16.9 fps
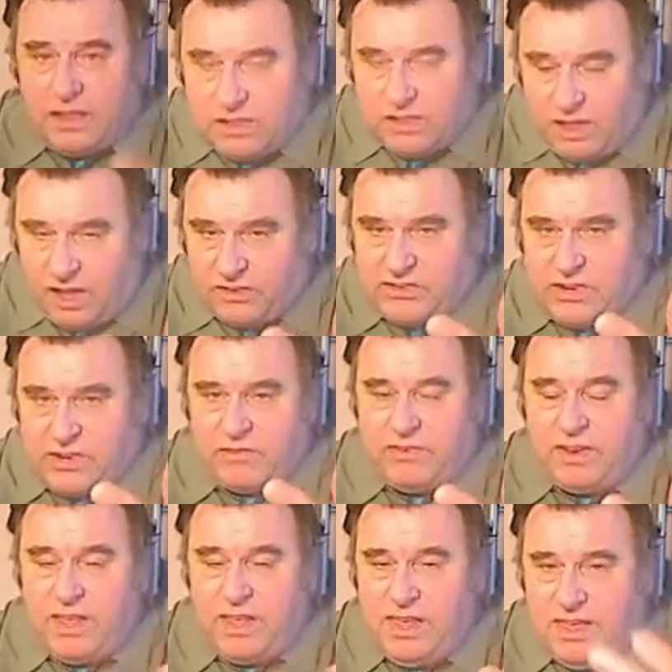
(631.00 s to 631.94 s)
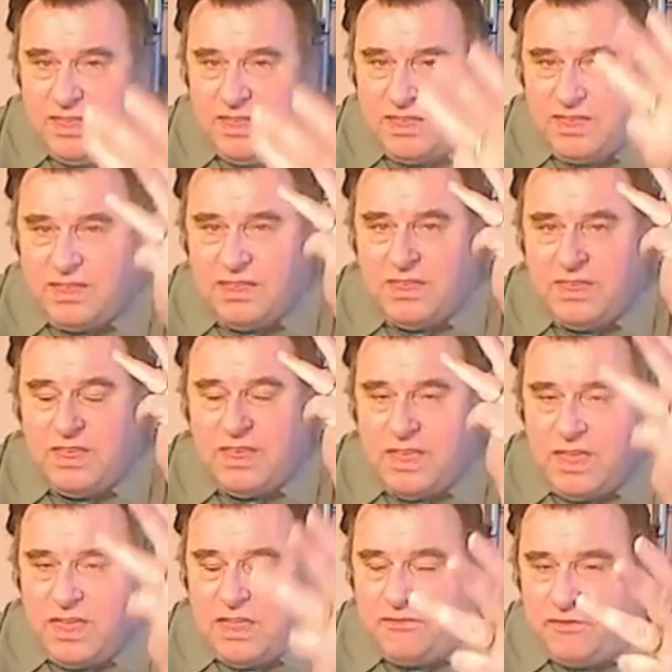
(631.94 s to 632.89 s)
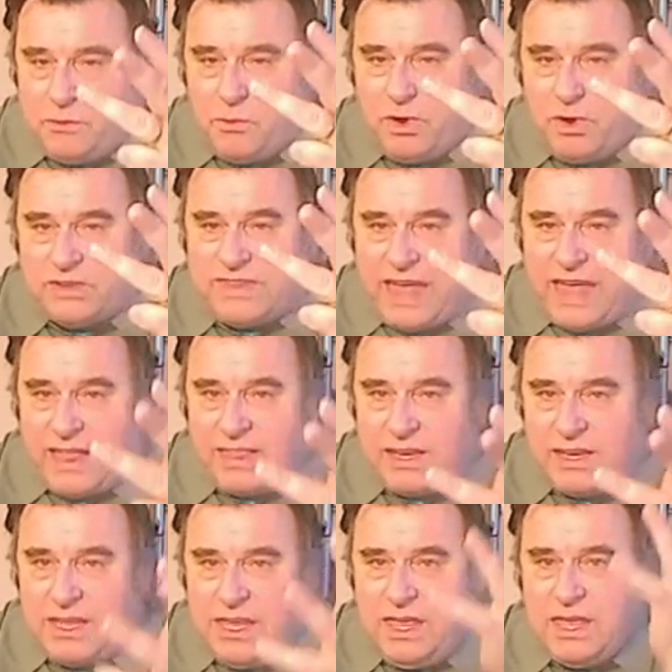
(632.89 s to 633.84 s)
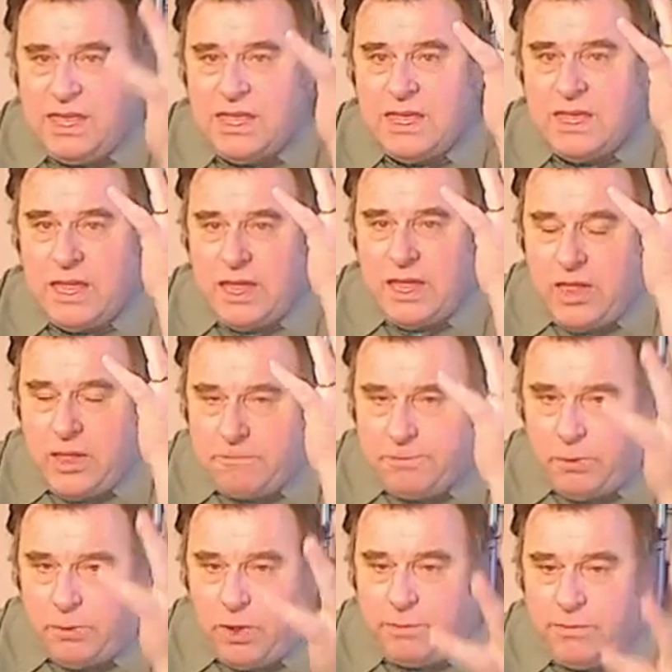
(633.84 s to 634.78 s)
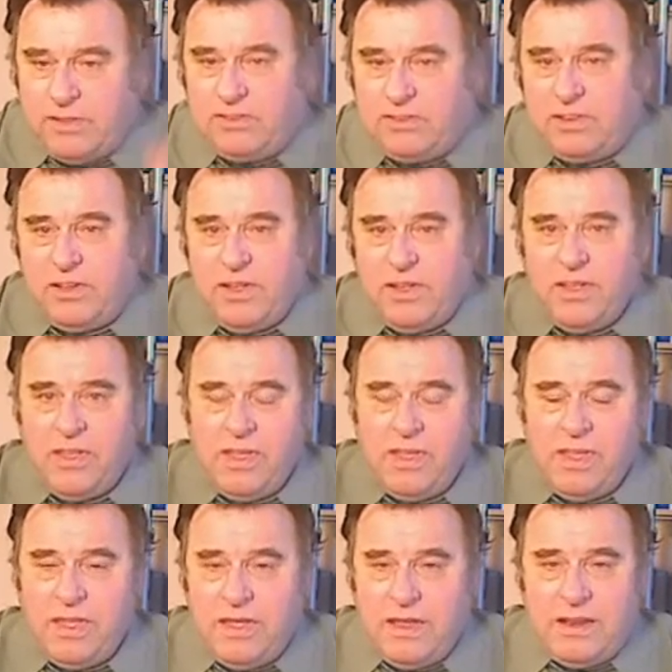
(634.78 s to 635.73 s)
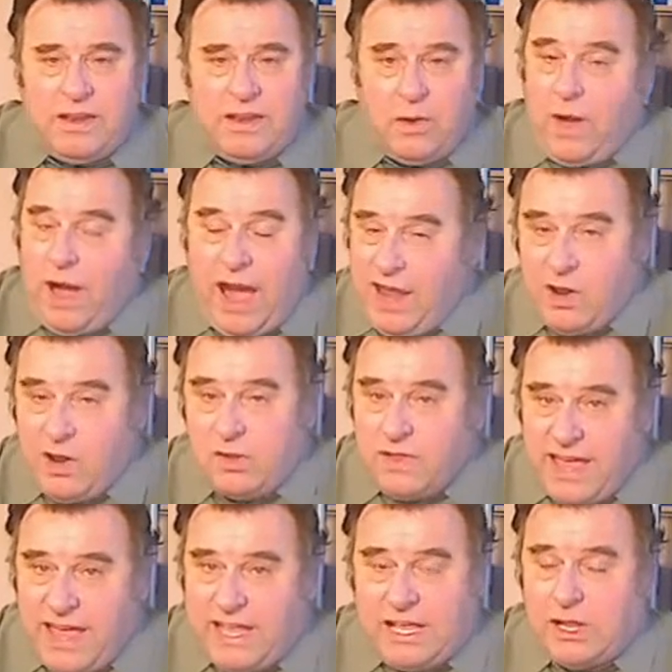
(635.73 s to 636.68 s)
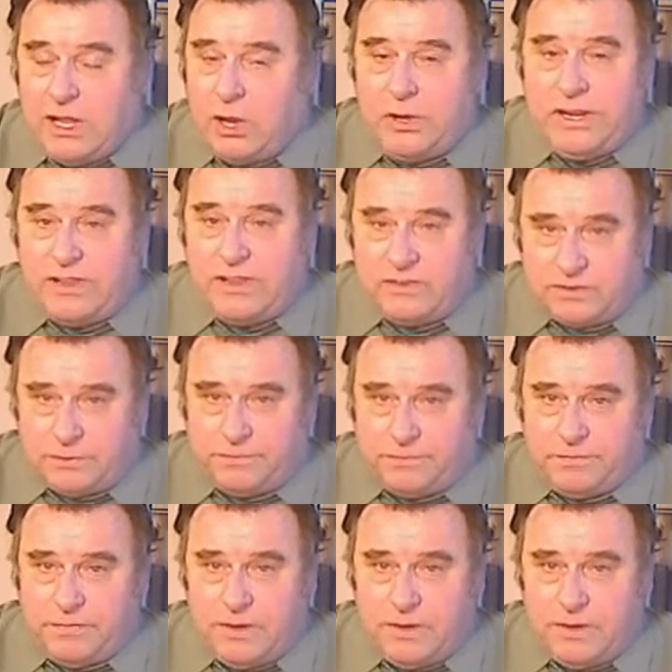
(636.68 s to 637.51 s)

longevity, infant mortality, employment. No, I don't like colonialism.